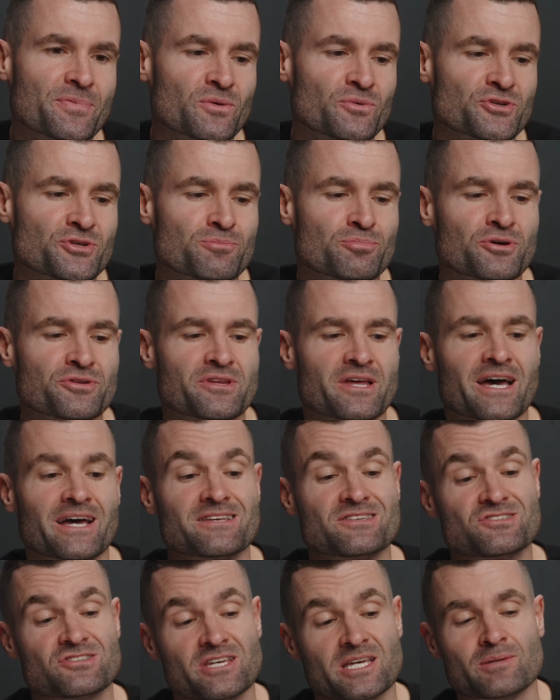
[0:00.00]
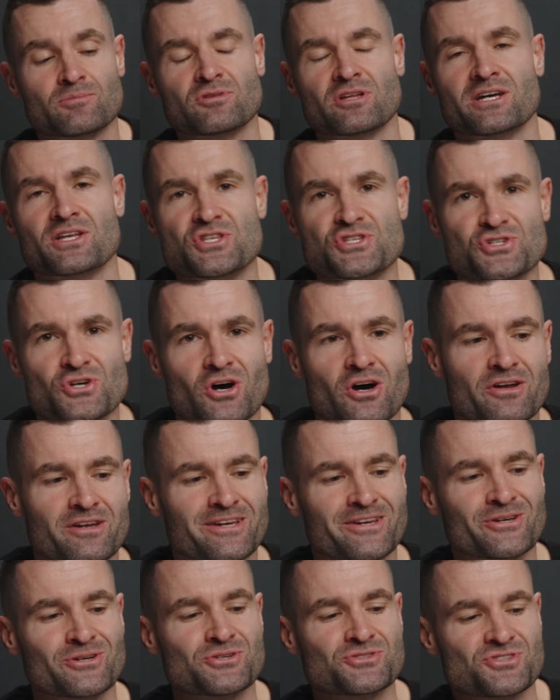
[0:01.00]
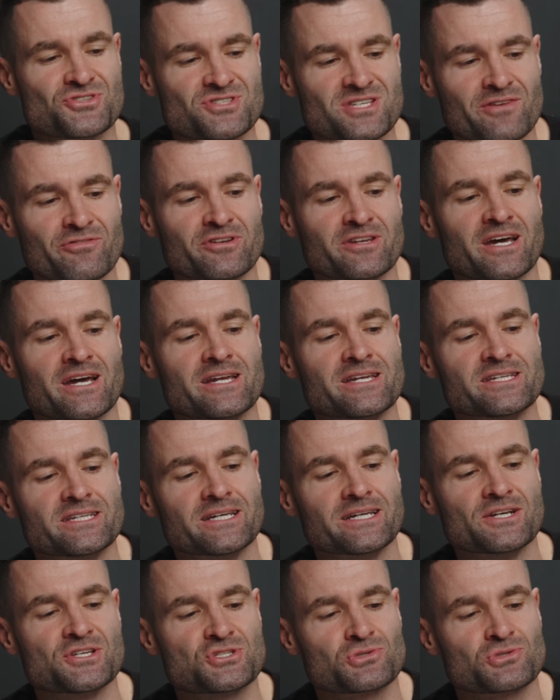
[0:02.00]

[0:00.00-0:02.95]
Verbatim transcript: When you put that same lens on, it goes to $798.